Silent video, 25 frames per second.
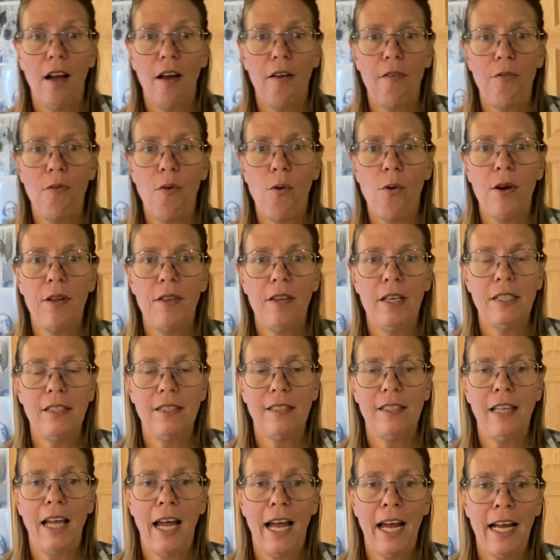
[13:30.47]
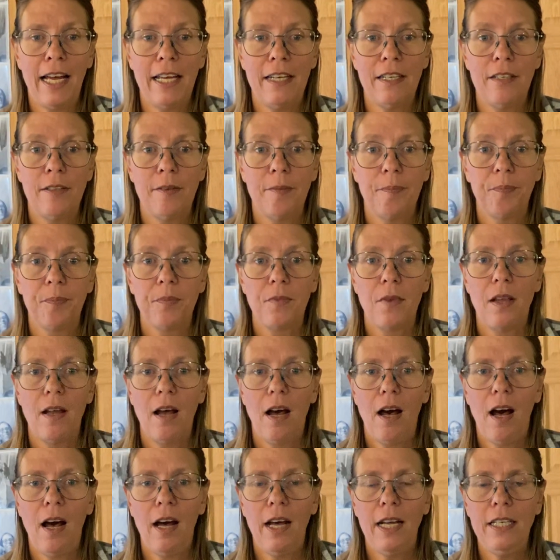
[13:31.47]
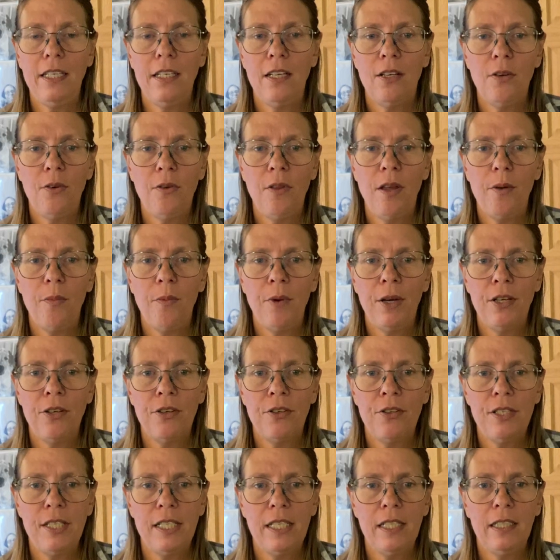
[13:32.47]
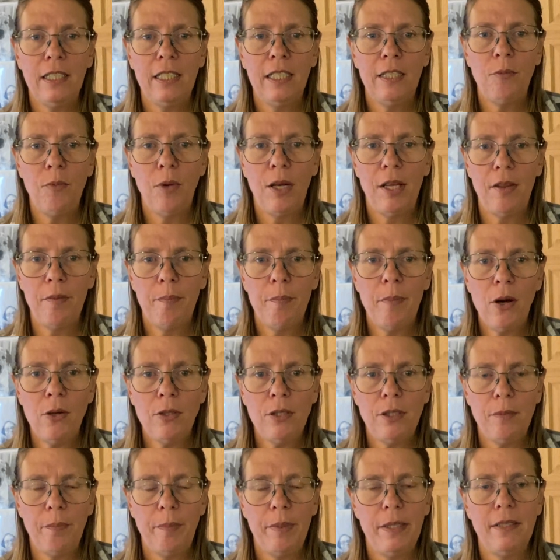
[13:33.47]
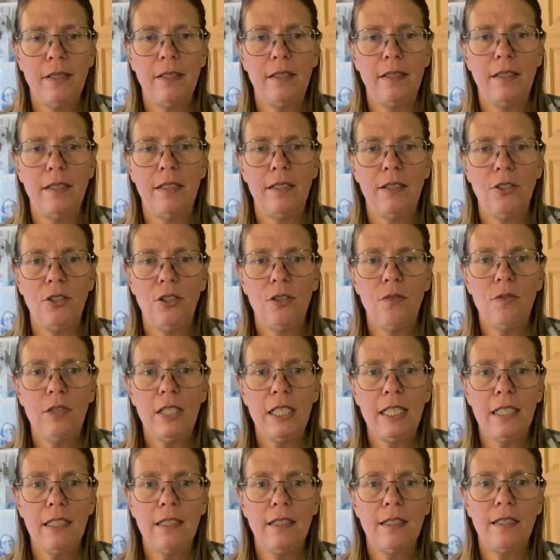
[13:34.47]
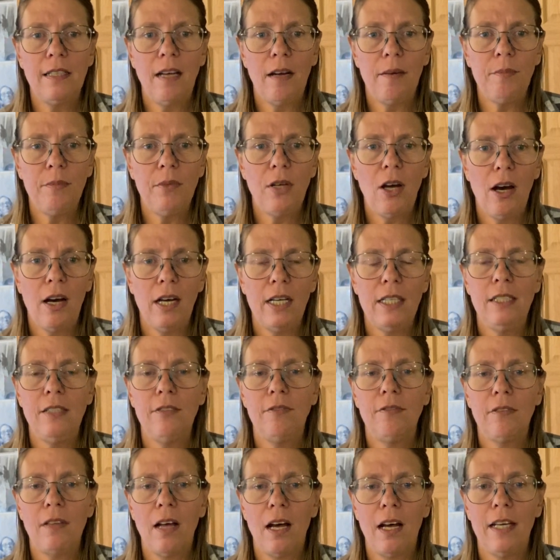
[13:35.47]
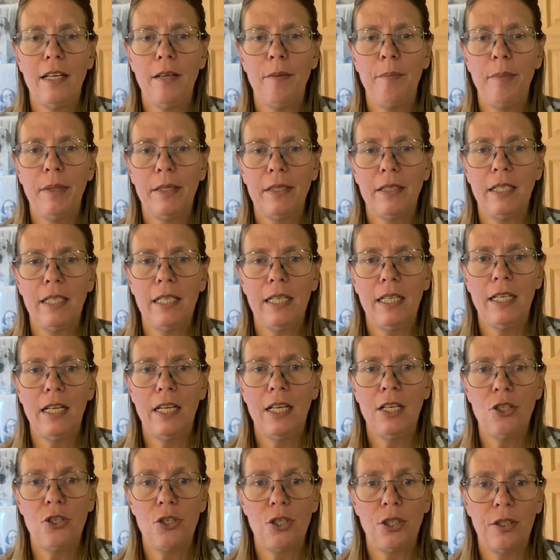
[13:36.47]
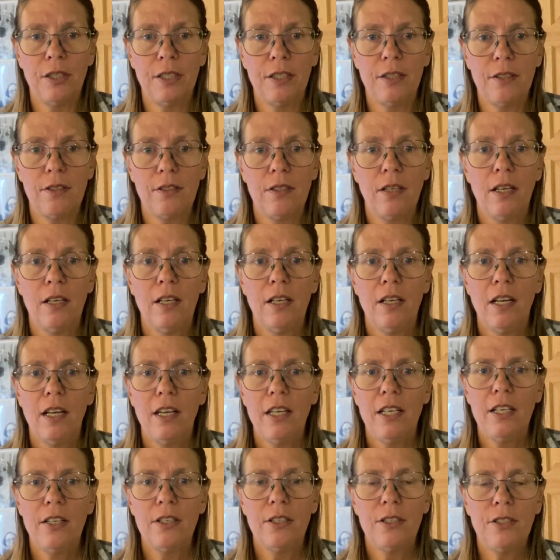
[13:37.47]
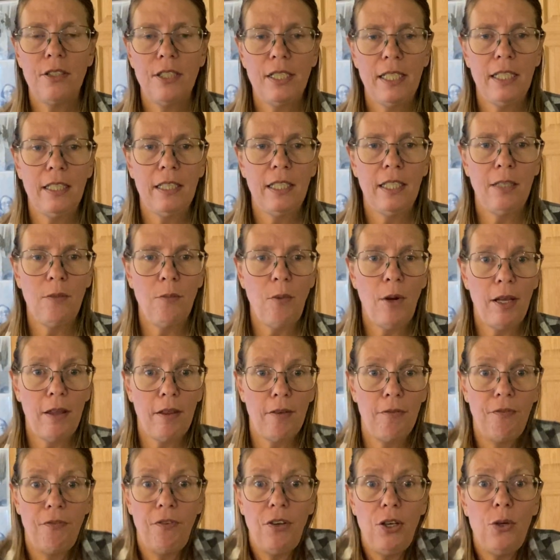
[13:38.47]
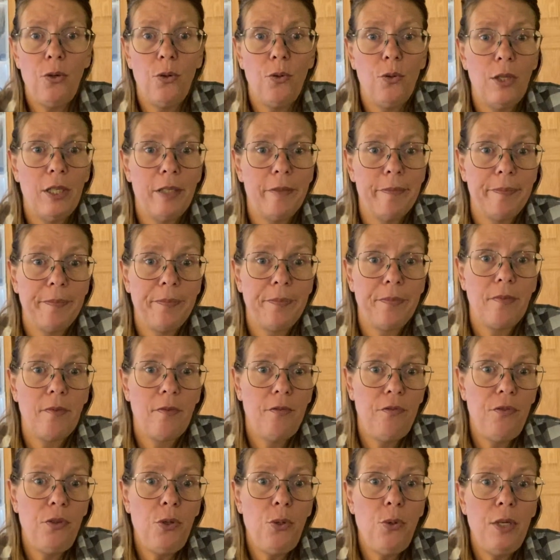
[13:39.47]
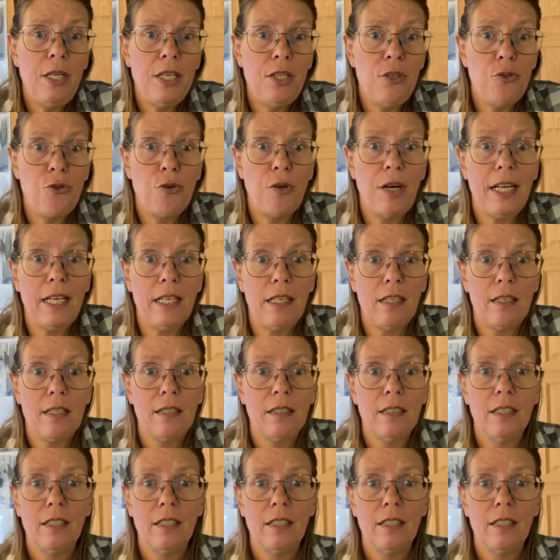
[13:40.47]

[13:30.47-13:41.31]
for this lad. I know that when you're dealing with most businesses, you need some kind of liability insurance. You're dealing with food and drink,